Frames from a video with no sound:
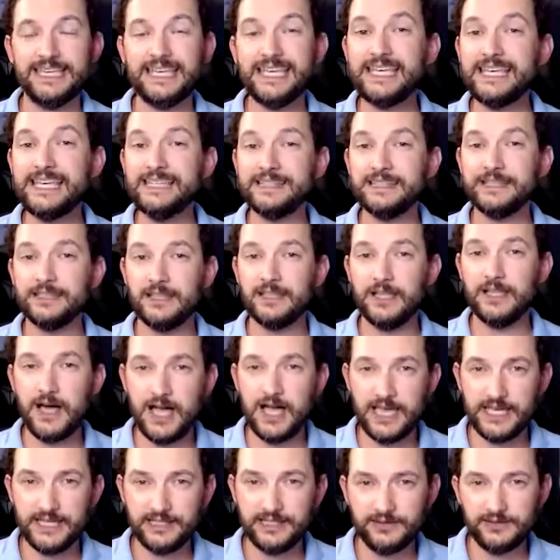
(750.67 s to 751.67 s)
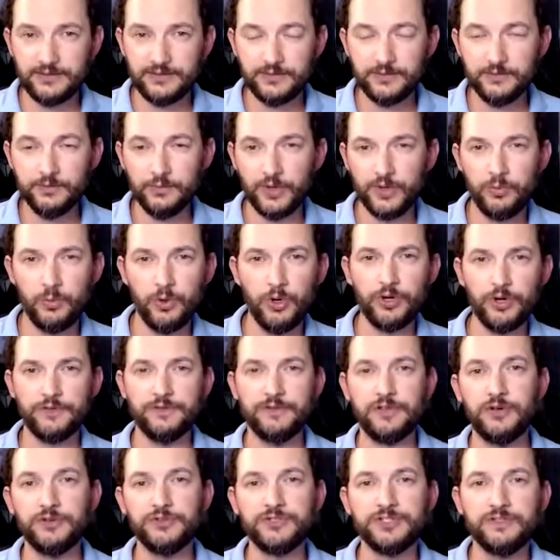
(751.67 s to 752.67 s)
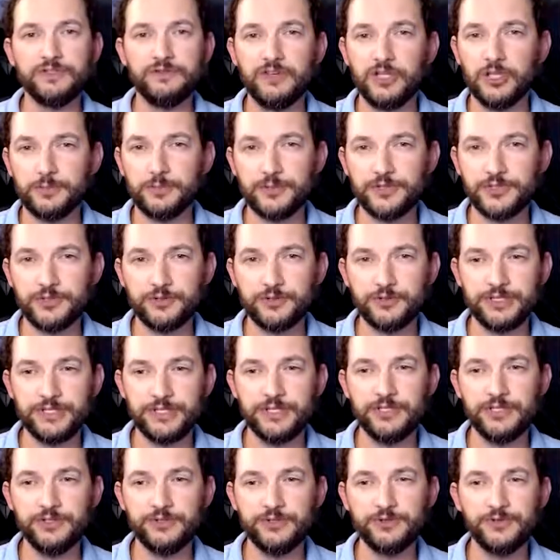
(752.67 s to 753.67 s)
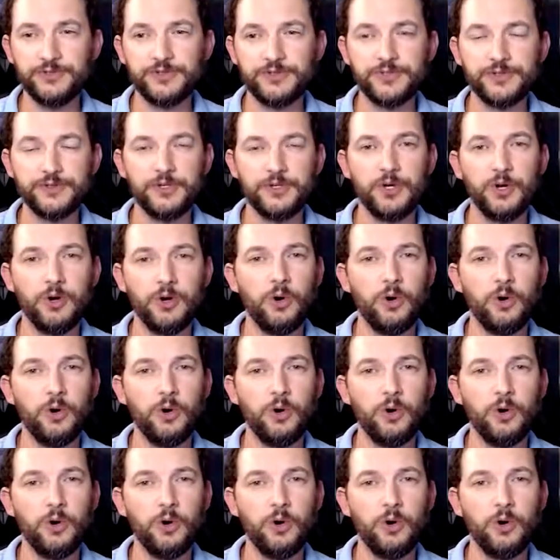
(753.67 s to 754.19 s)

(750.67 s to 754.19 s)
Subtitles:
in line with workflows developers already use,